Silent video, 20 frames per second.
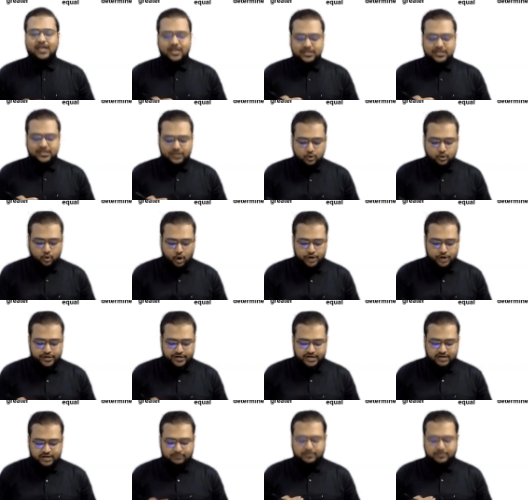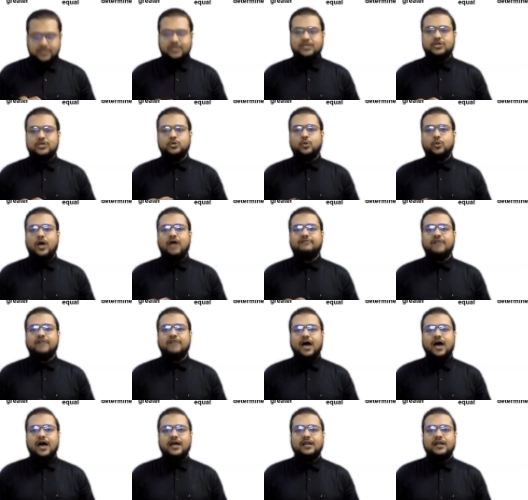in the quantity B you have
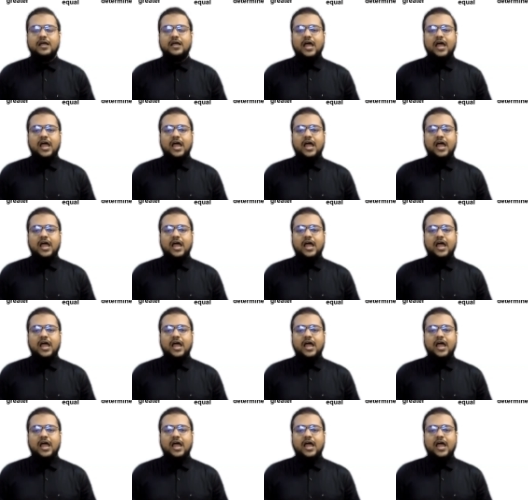r,